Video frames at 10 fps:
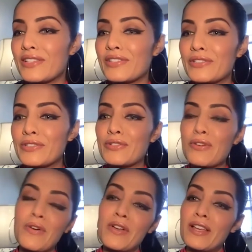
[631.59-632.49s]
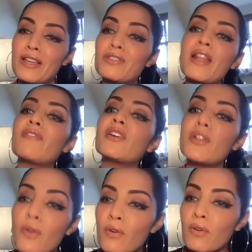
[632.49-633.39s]
You know, so you never
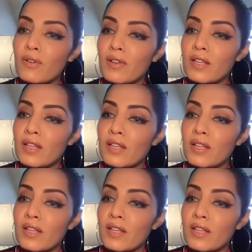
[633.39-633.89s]
know.